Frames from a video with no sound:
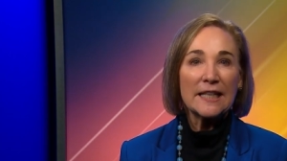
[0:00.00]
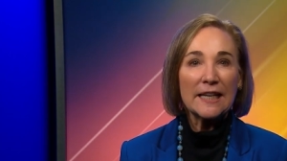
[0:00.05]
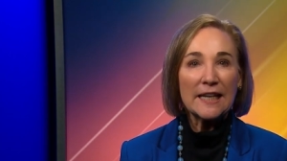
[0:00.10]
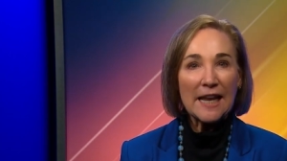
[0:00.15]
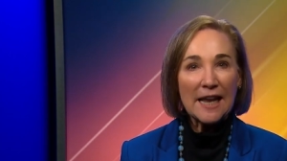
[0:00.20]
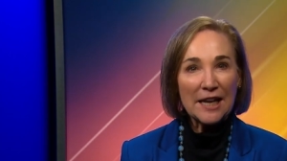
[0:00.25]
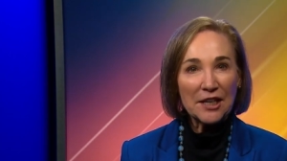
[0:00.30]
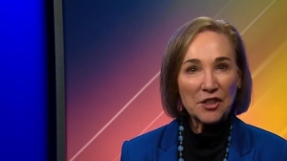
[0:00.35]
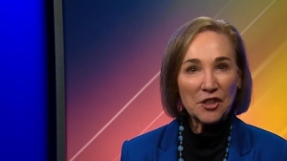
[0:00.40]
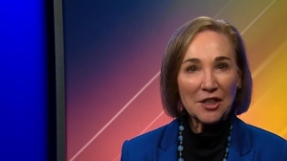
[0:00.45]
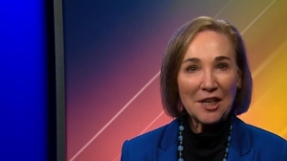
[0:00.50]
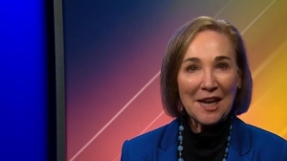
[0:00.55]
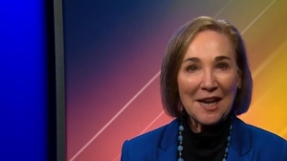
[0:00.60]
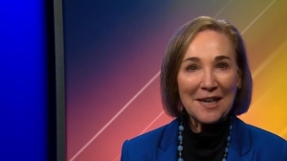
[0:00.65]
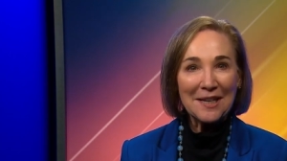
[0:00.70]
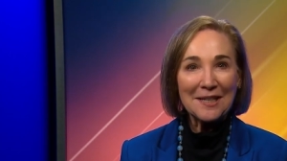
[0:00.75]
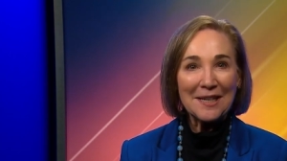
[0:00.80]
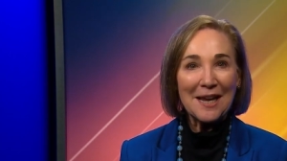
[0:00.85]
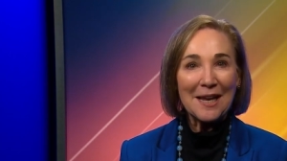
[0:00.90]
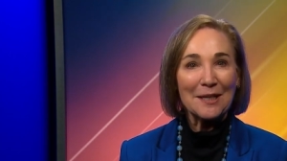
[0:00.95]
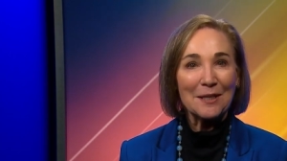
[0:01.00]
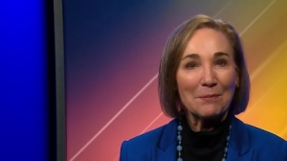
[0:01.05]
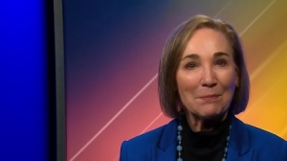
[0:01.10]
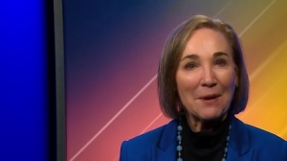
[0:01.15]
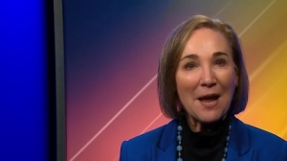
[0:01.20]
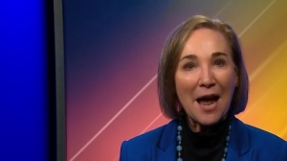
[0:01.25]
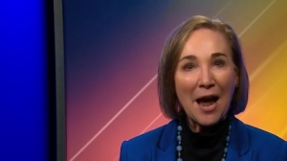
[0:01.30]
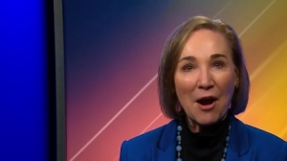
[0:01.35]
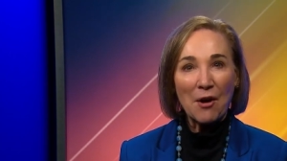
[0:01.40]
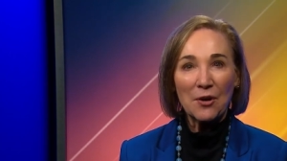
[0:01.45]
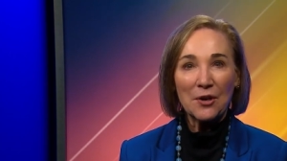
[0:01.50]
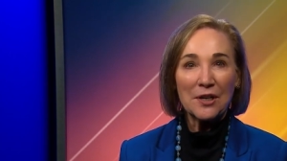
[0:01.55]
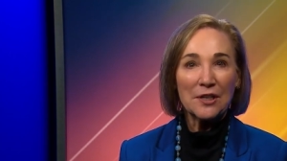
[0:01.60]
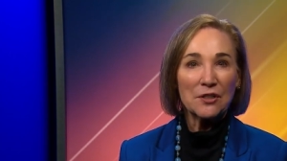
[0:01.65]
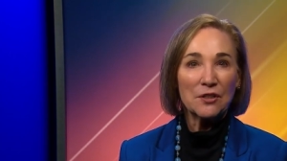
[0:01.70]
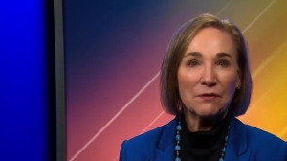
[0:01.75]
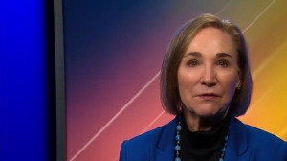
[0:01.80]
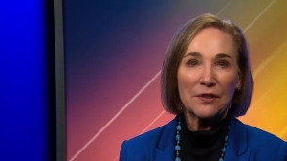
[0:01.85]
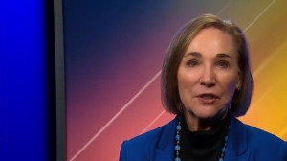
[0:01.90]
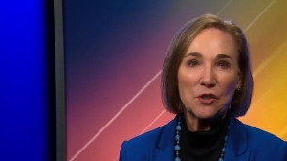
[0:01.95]
that educate and empower
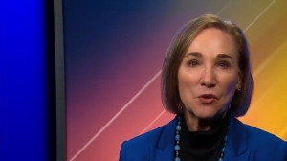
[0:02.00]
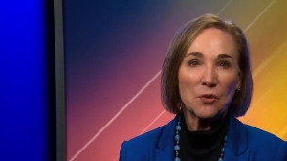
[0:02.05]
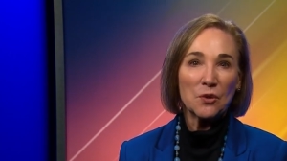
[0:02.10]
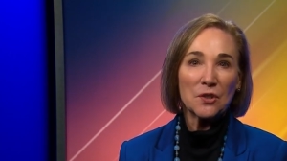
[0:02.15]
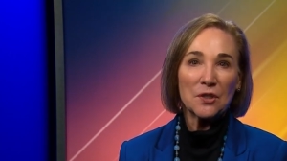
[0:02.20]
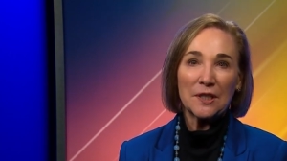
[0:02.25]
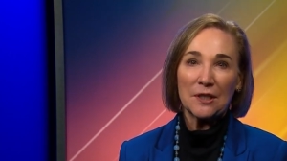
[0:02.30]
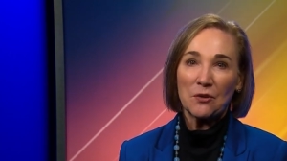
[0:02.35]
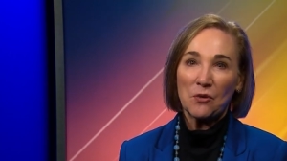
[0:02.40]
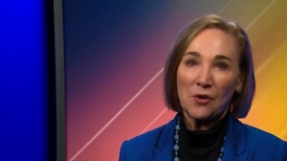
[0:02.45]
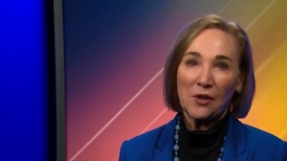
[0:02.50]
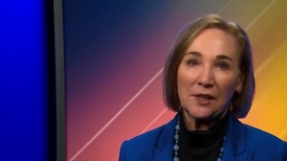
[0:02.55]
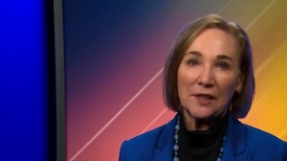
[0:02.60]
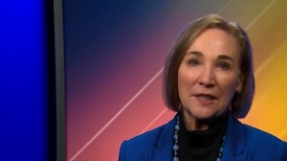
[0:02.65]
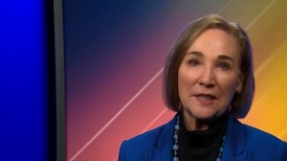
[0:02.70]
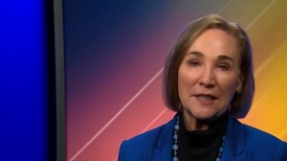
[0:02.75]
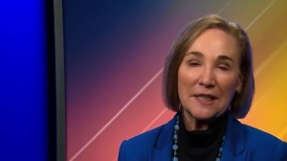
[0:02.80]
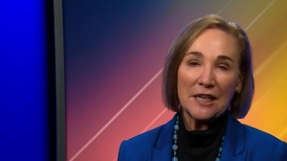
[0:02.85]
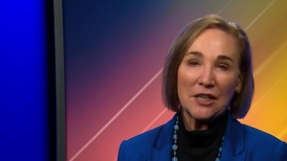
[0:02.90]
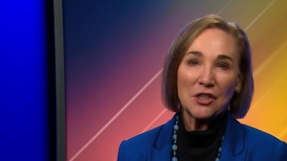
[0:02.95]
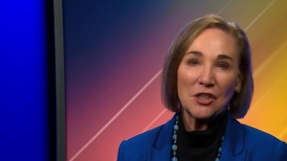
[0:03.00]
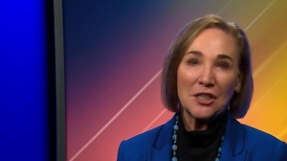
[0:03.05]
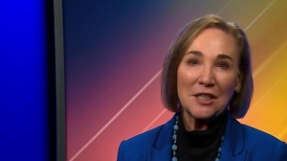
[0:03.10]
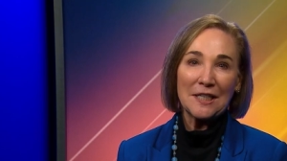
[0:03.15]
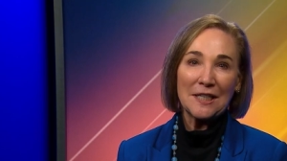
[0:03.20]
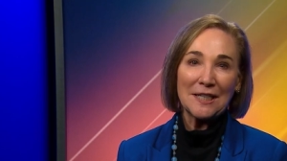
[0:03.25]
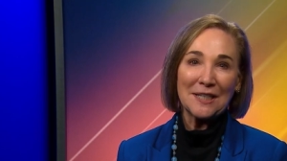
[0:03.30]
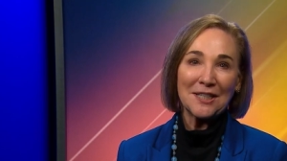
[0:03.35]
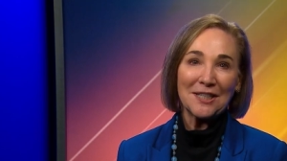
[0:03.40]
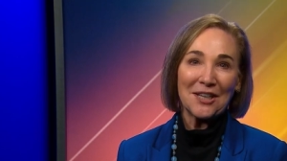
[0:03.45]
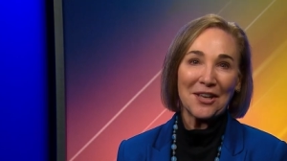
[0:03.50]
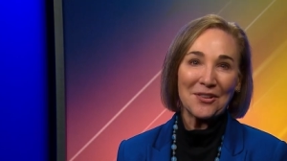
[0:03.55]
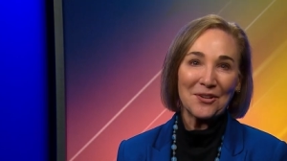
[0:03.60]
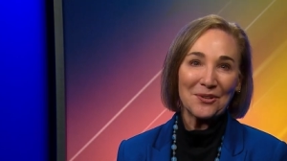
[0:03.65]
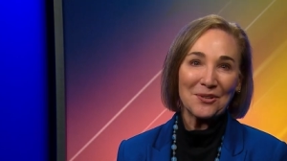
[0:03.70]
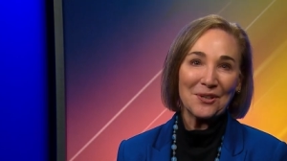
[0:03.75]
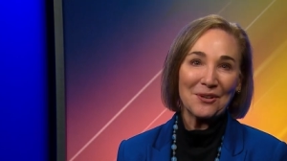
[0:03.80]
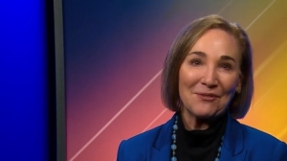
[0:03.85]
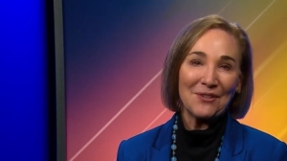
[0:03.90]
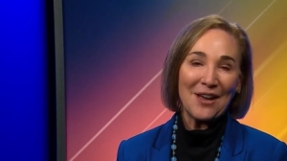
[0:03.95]
individuals and organizations in Southern